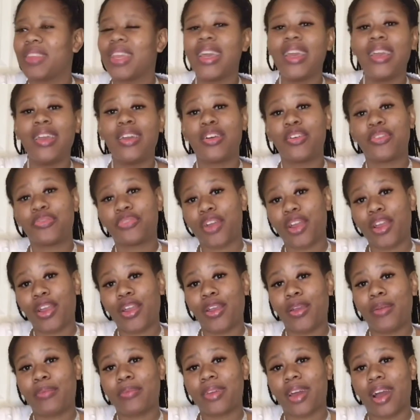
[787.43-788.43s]
he
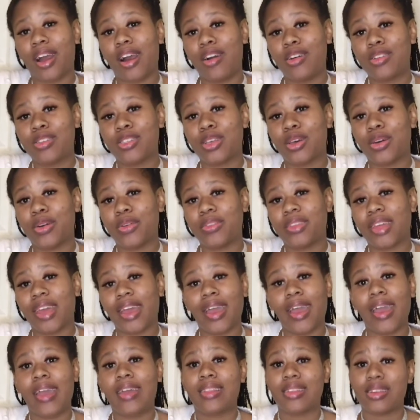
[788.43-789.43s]
confirmed also
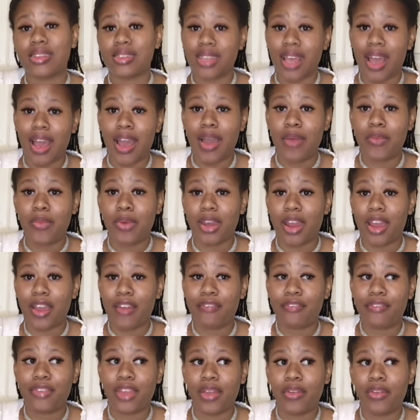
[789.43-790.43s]
that at the time when
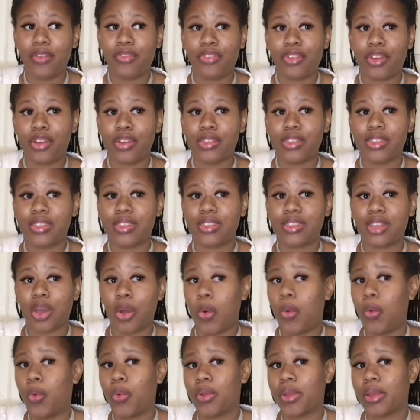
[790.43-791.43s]
I very first
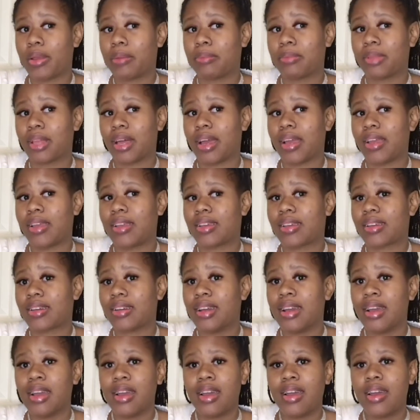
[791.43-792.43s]
told him, like,
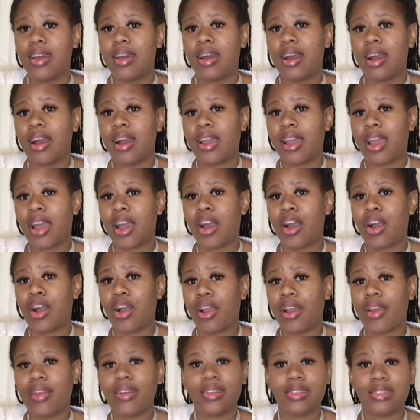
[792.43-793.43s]
I got
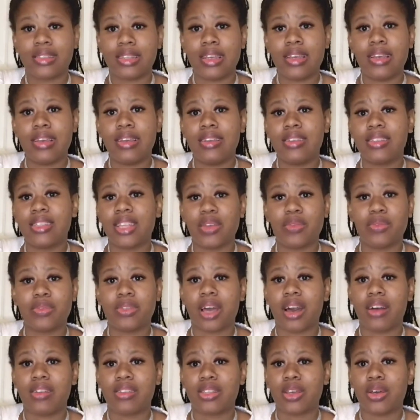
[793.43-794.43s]
heart disease, he was
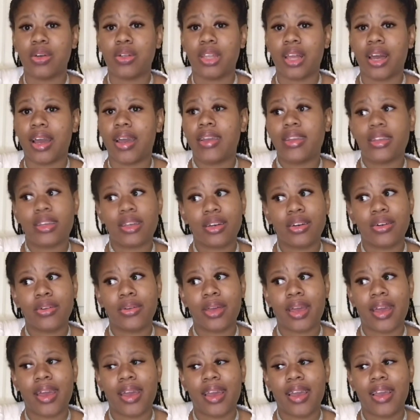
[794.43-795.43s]
also like,
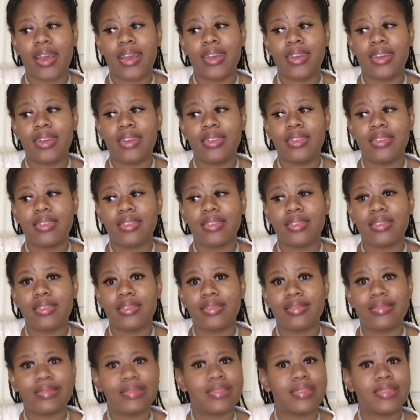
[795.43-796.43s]
okay,
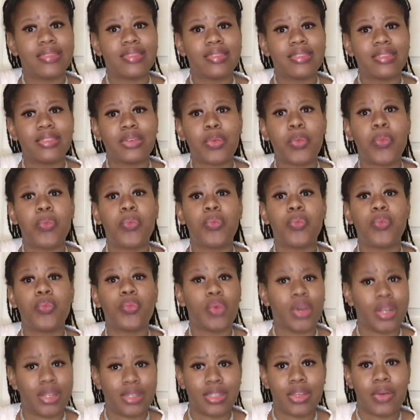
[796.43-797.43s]

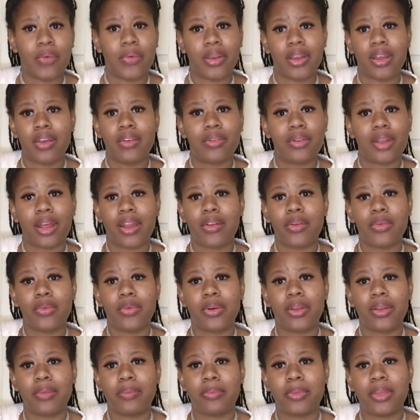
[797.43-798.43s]
what is going on? I don't
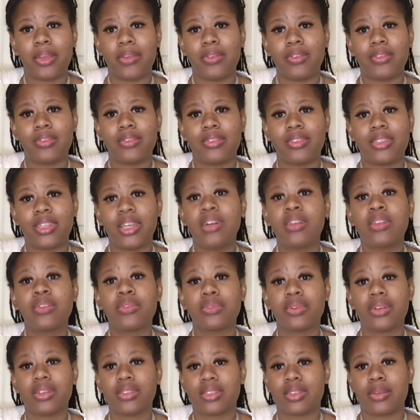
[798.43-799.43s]
want to be
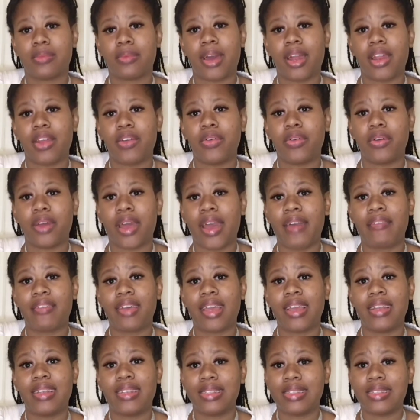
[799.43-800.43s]
dealing with somebody who have
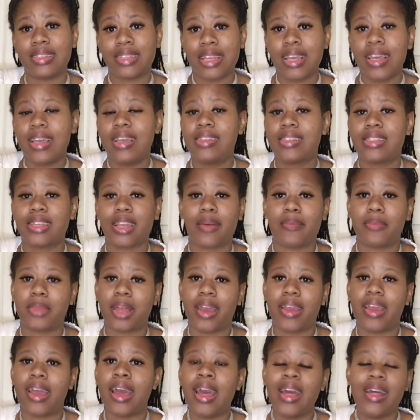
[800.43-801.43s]
a disease. And I'm
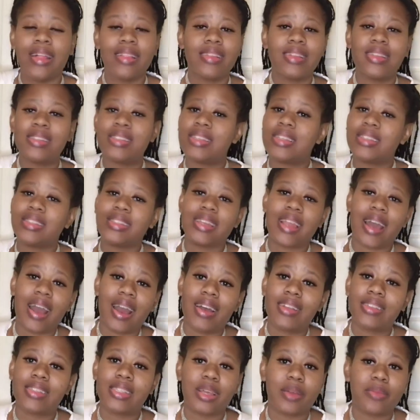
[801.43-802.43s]
like, this is
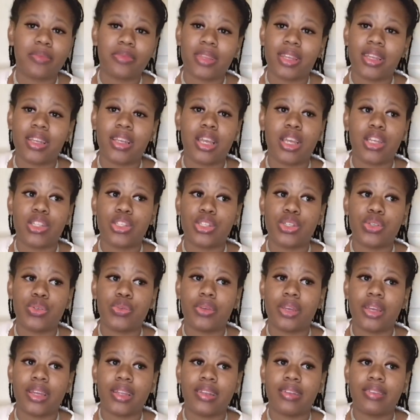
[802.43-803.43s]
not something that you
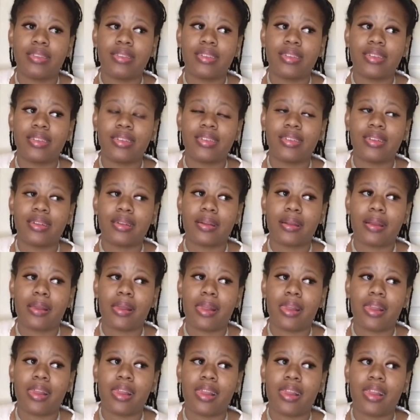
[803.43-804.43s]
can
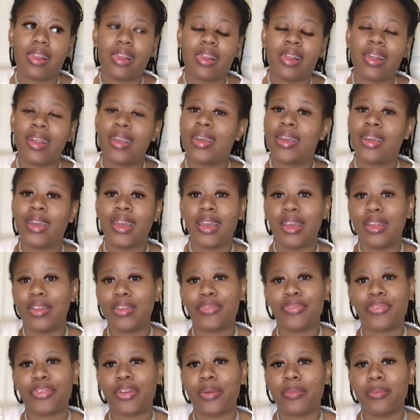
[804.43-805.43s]
get
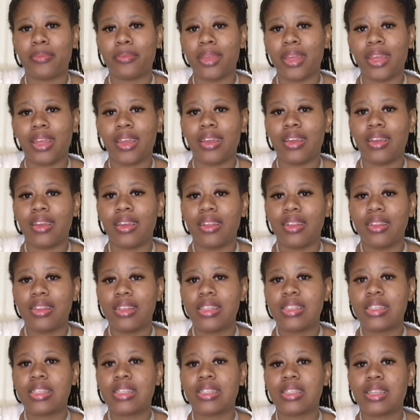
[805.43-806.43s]
from
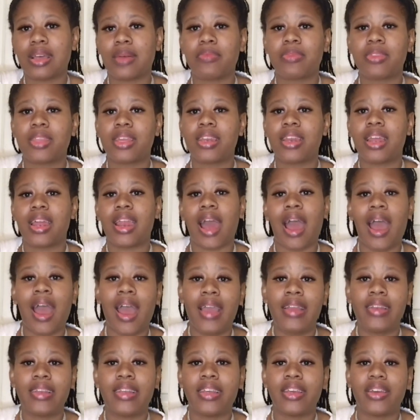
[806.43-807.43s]
me. This is something that
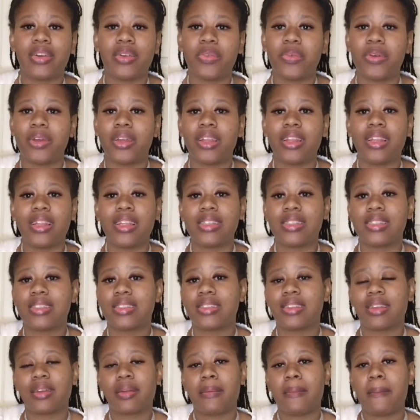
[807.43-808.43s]
I deal with.
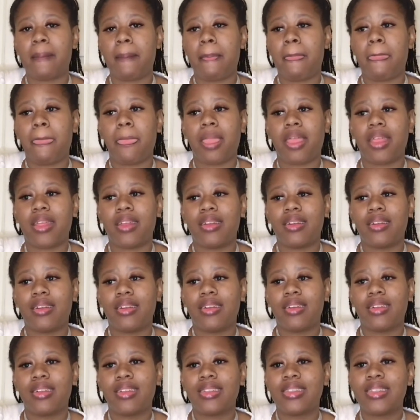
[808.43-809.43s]

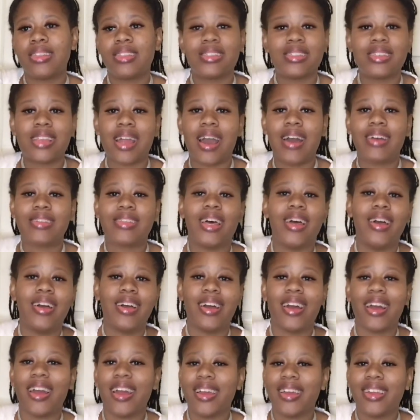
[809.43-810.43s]
This is
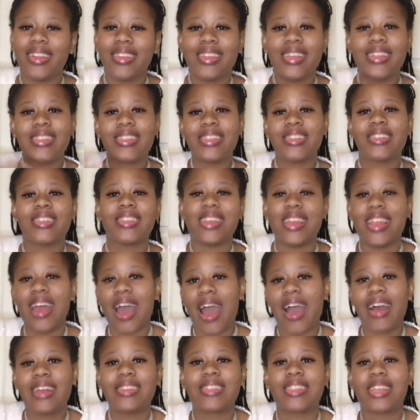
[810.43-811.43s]

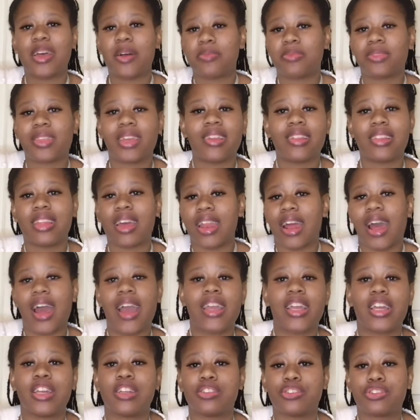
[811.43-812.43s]
not something that
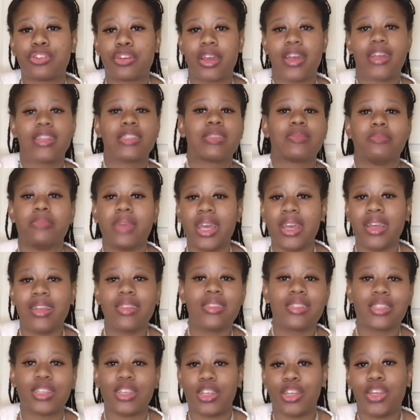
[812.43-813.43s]
I can
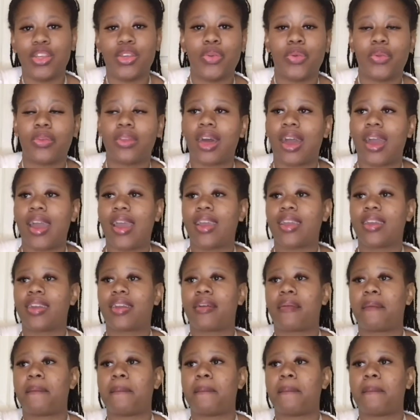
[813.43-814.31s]
transmit to you. Like,